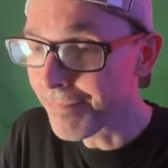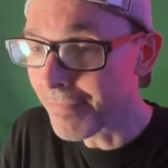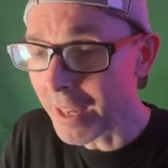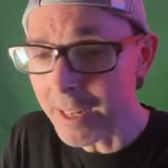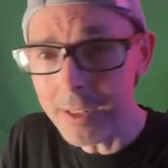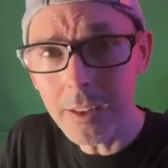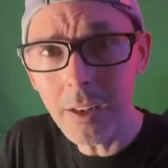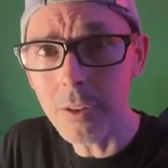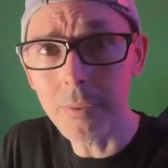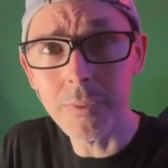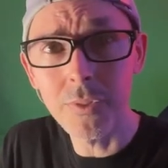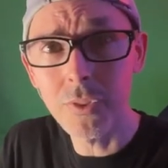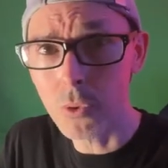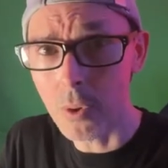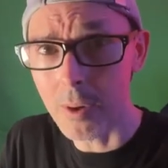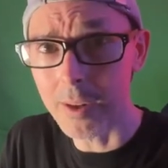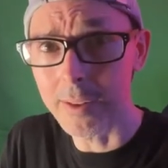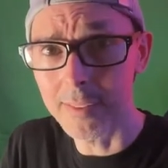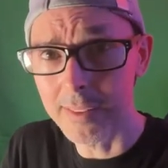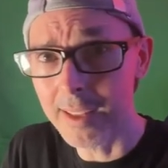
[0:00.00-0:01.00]
I don't know, it's
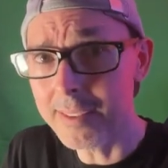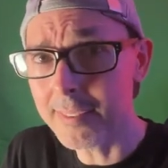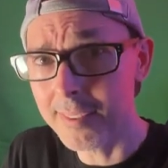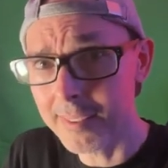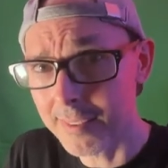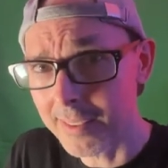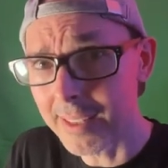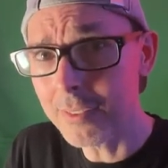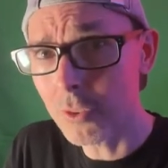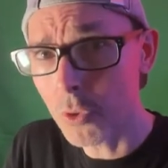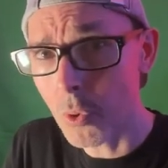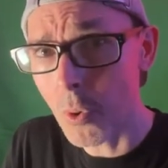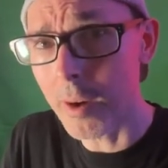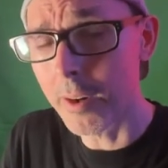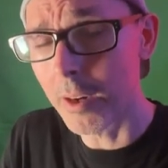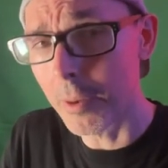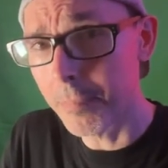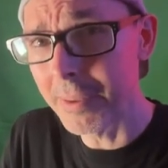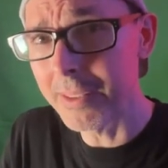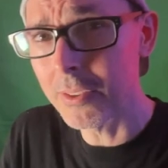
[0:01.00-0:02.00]
quite, that's
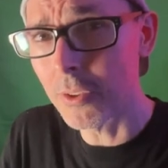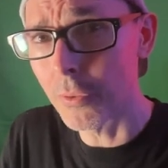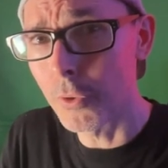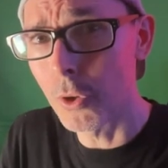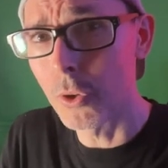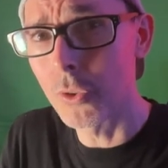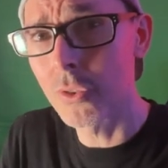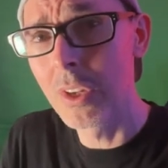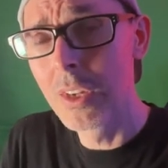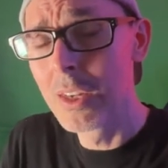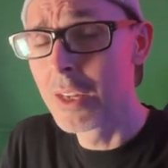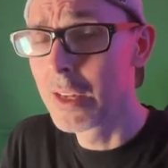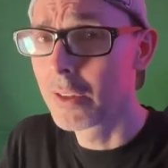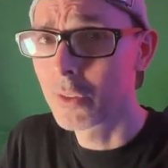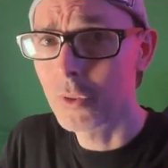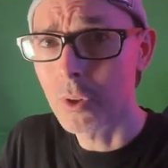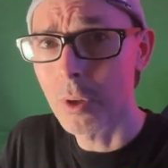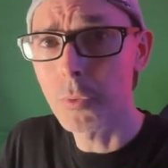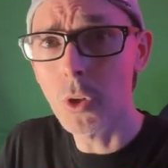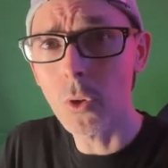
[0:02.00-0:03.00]
quite a piece of news.
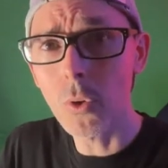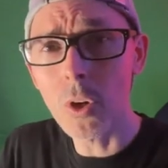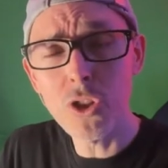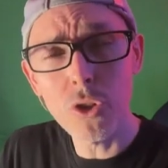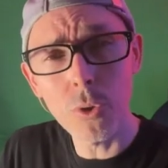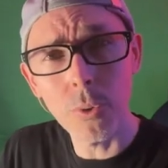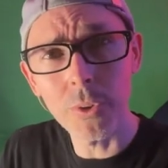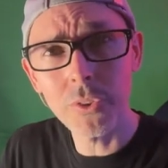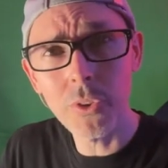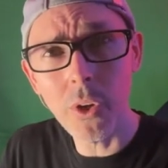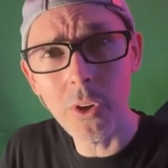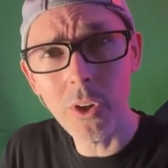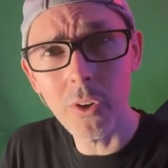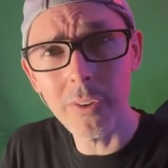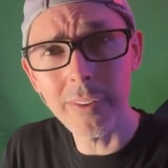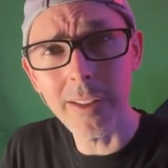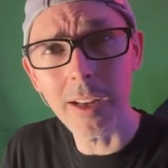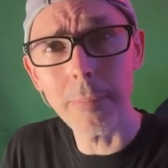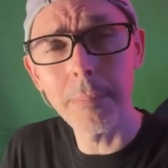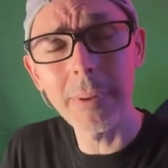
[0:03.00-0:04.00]
So I'm not quite sure what's going
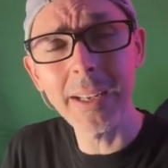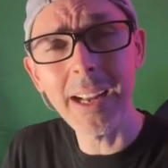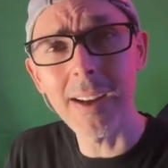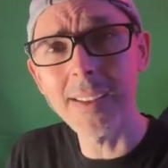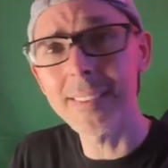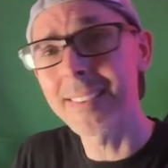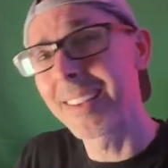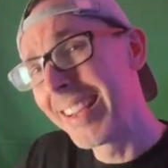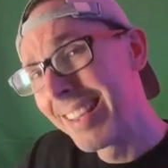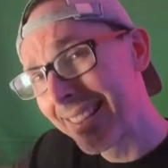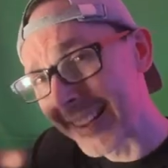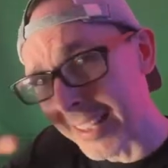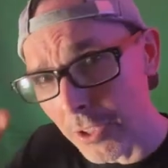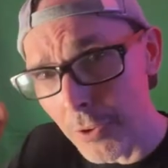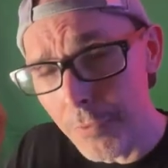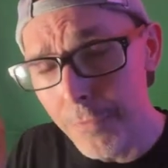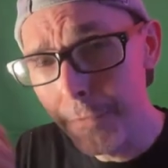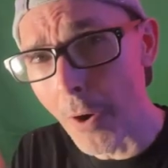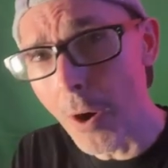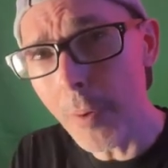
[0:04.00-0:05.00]
on there. But guys, thank
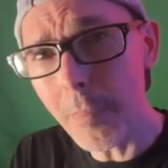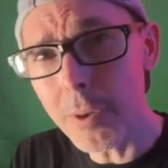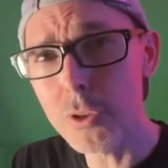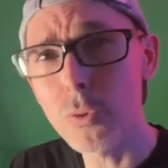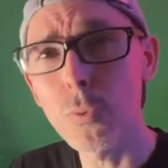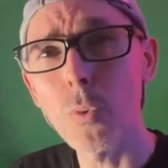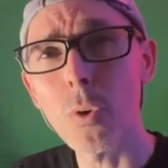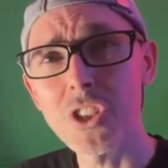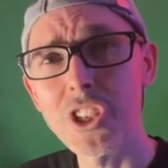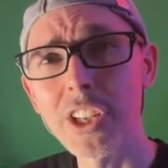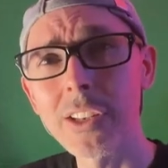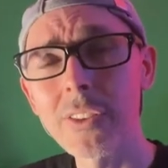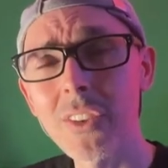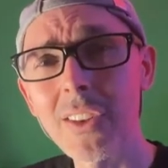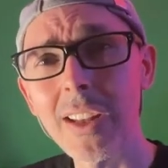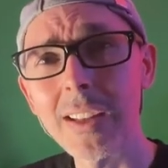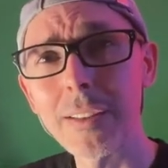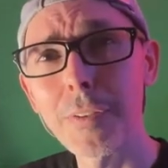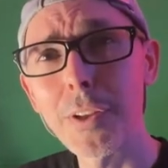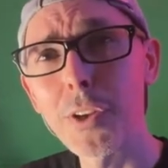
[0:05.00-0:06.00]
you very much for watching
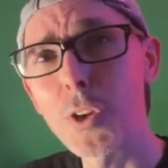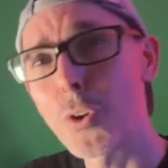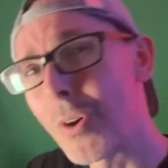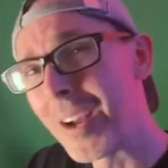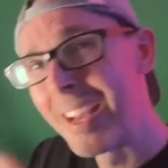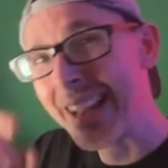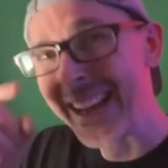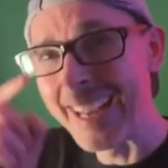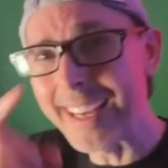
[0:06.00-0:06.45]
today's video.